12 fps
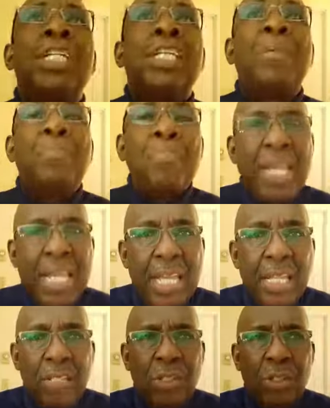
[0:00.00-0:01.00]

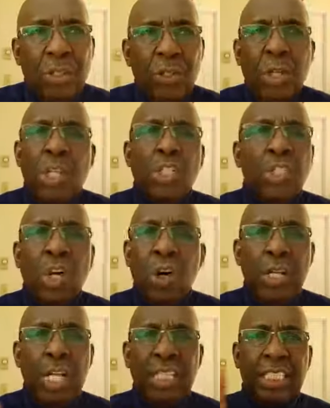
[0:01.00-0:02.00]
demean you.
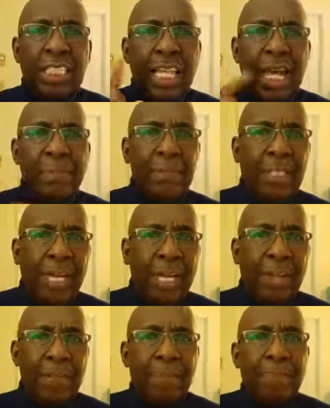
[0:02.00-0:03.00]
Don't accept
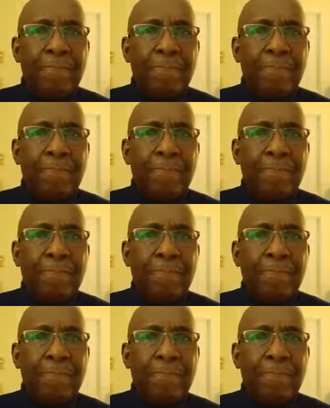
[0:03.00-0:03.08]
that.